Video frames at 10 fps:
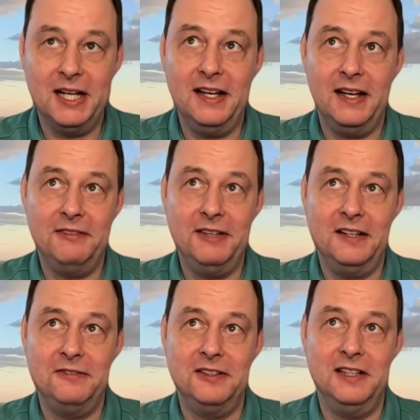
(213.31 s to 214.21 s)
But I, have
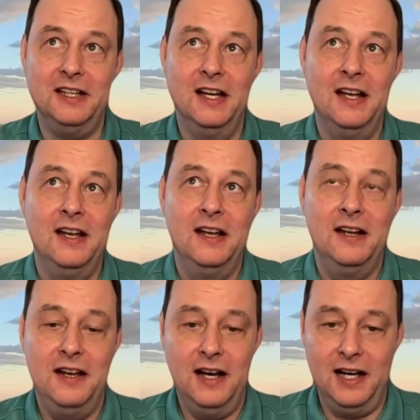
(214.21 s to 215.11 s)
had a very
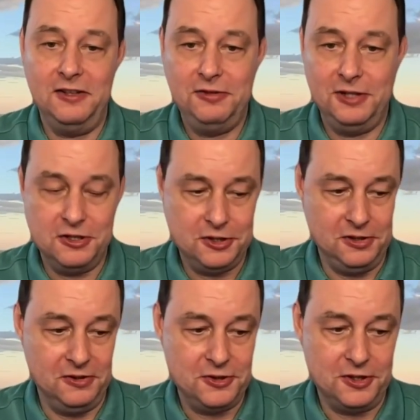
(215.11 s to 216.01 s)

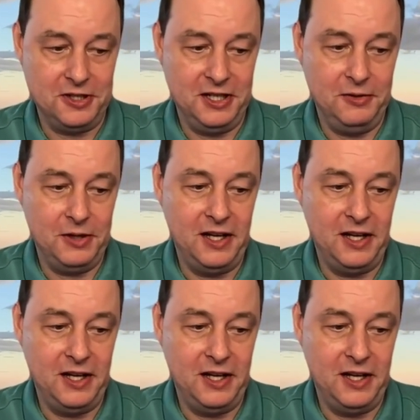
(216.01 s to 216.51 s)
non-traditional journey.